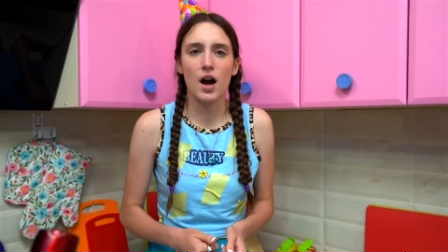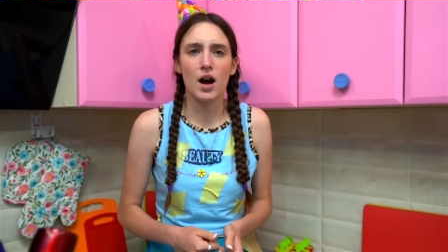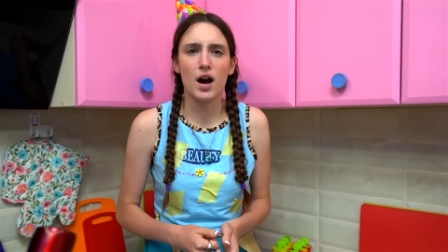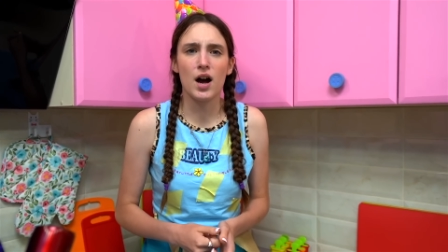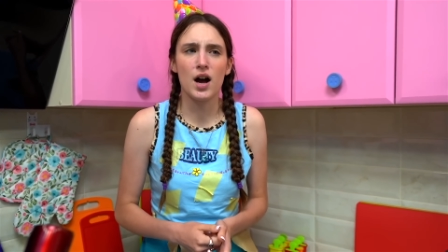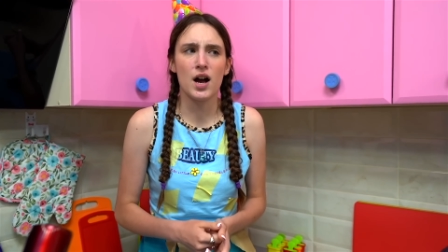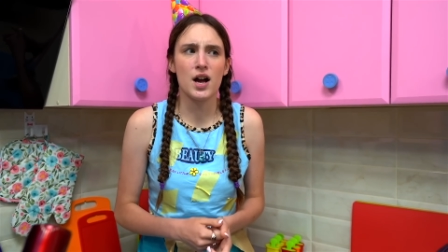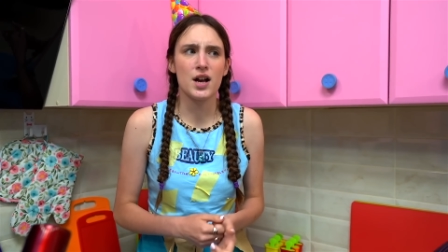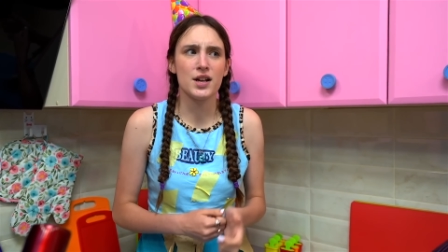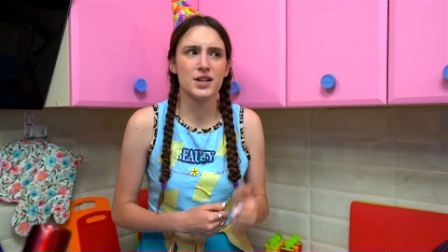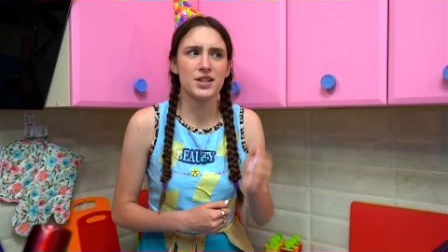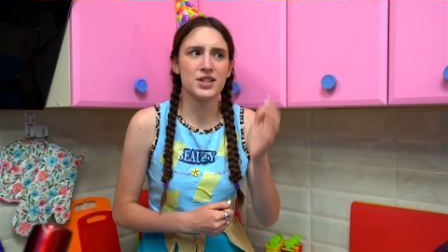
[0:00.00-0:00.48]

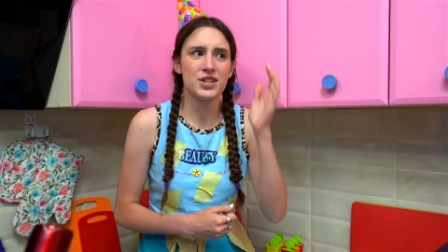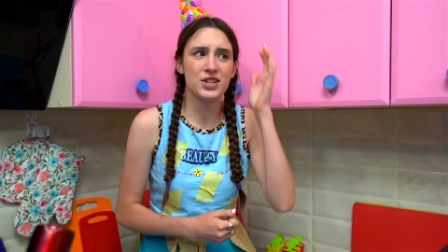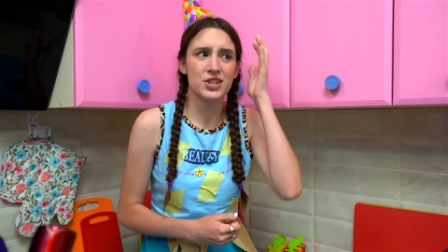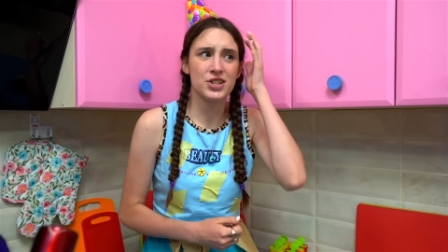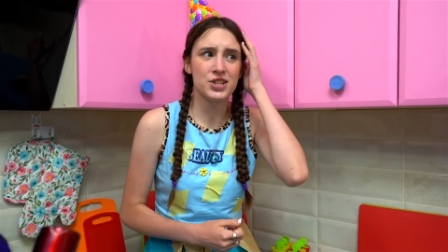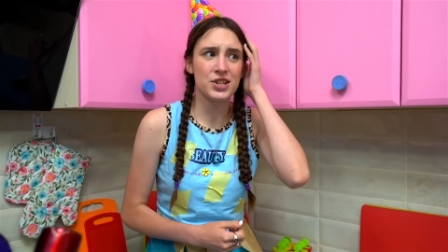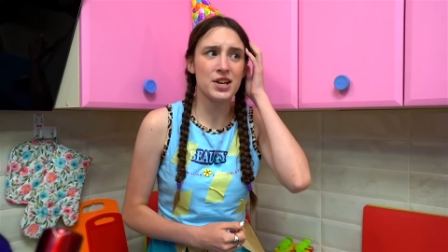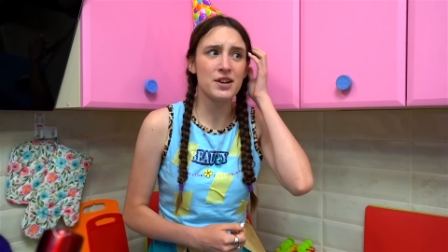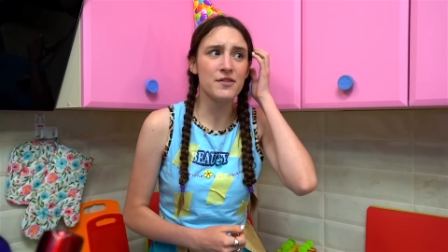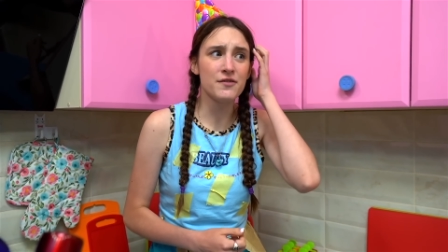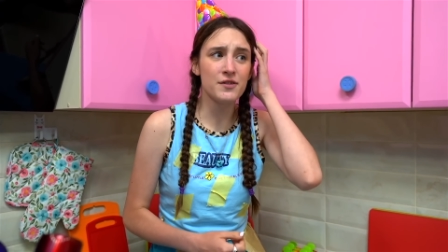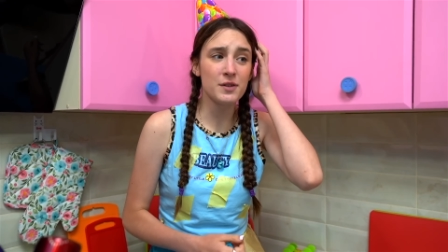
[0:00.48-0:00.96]
But
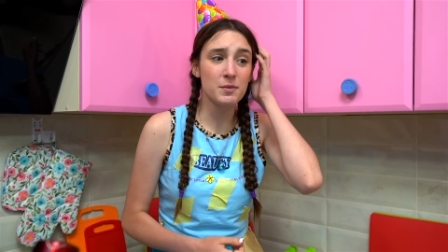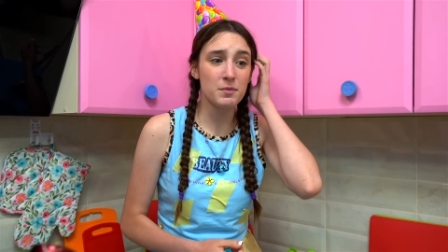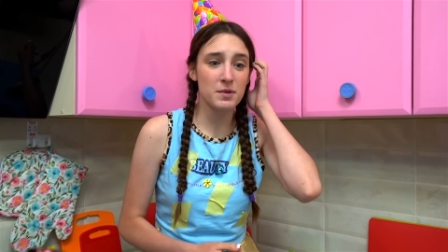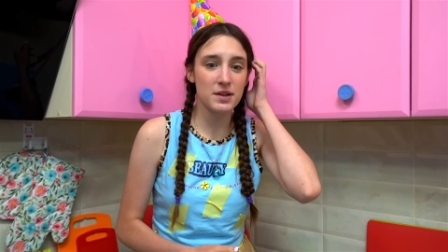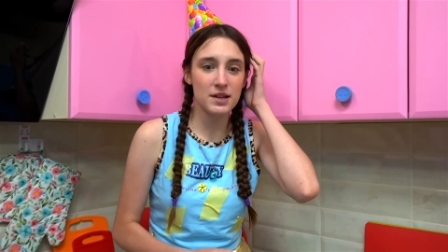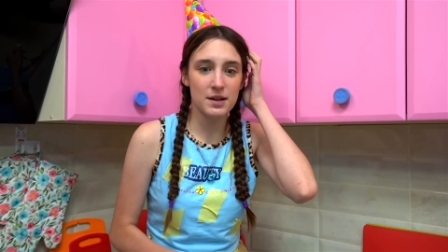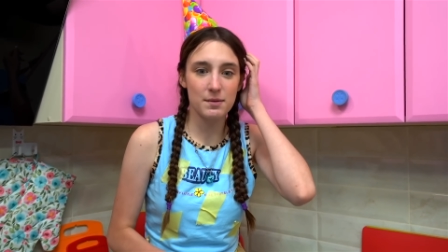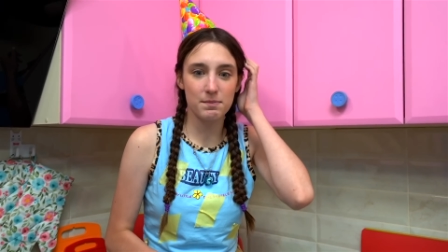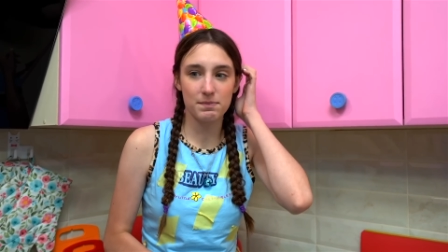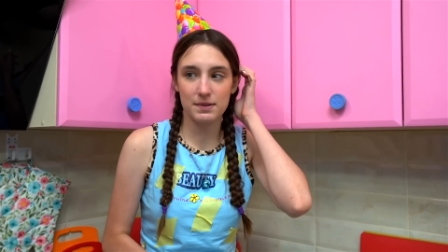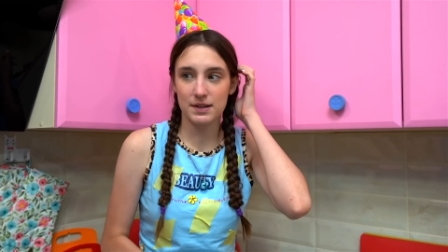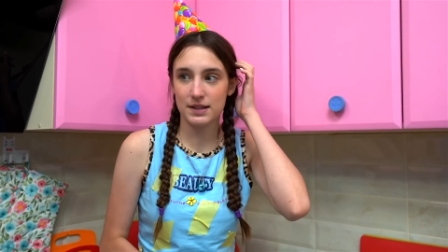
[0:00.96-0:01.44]
why are
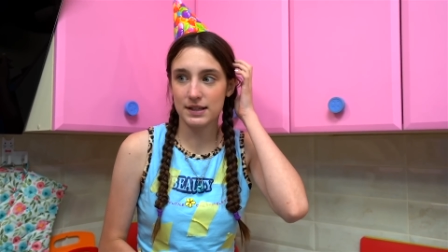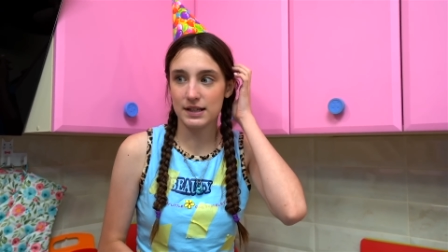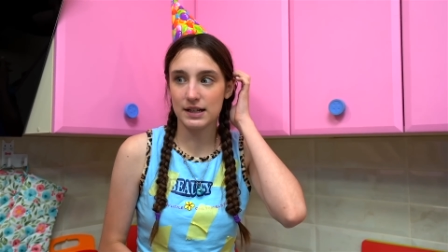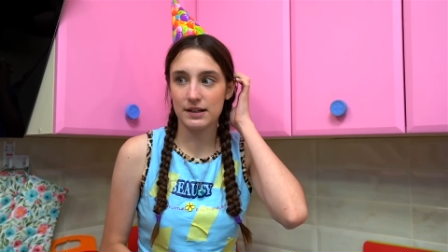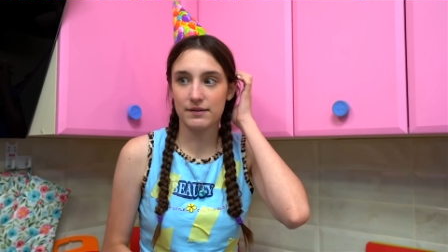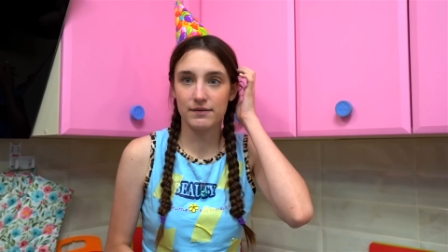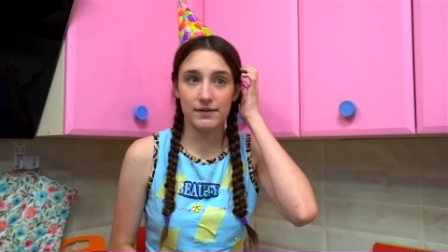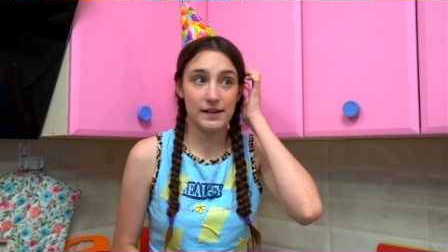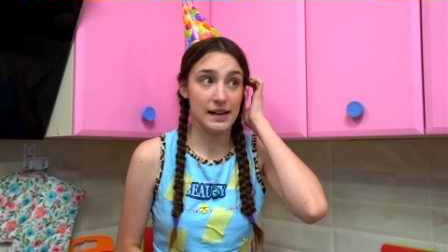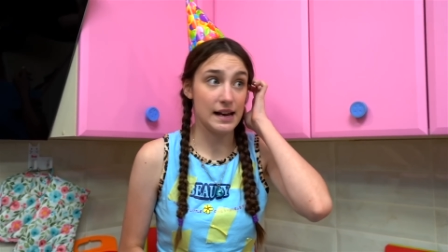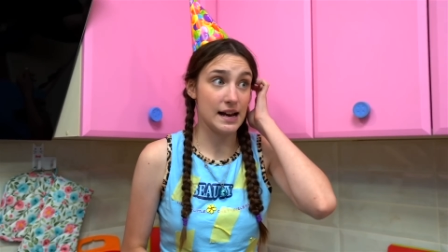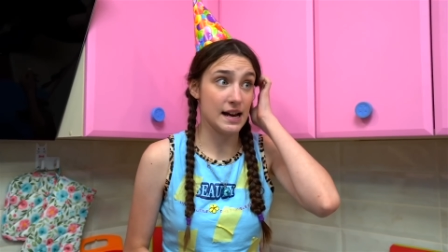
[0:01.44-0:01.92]
we
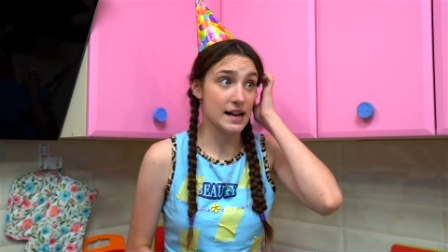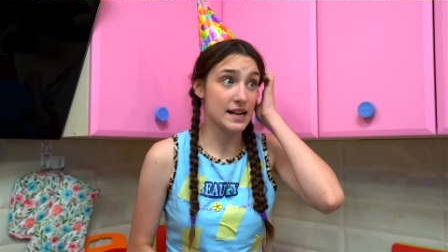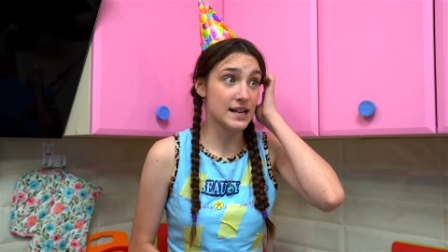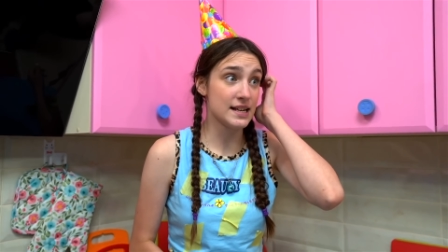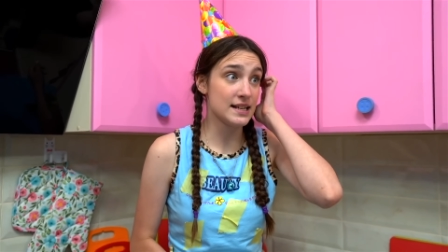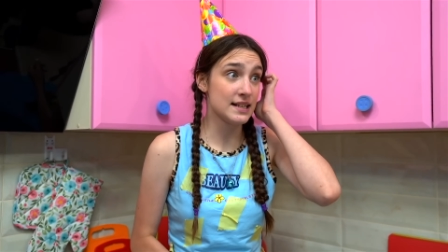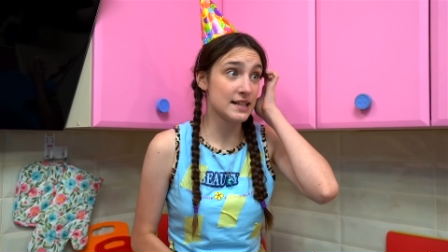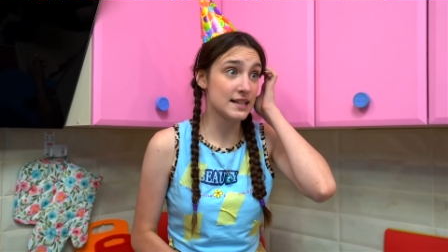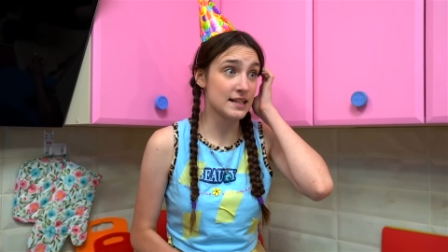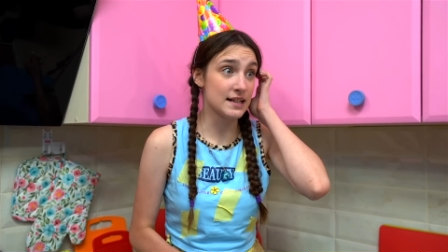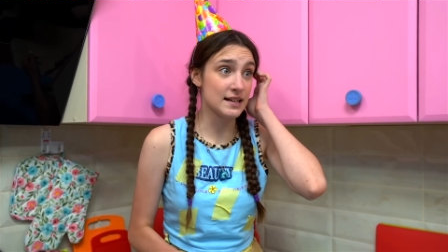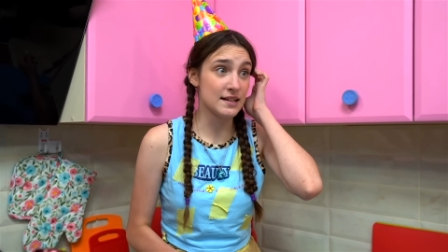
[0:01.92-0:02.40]

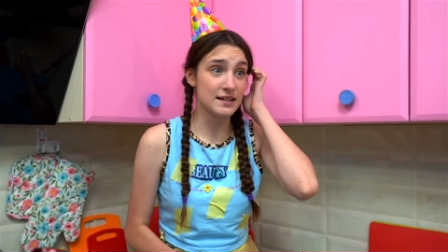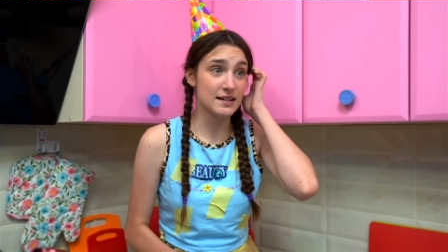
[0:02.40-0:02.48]
celebrating?